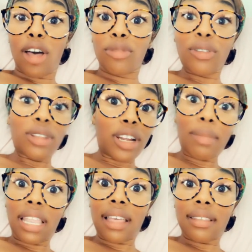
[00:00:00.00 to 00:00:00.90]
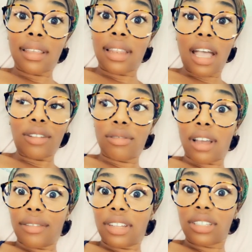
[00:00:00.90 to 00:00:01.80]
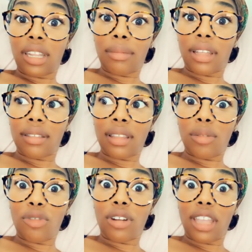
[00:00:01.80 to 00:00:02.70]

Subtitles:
So learned my lesson. I do not flush tampons anymore.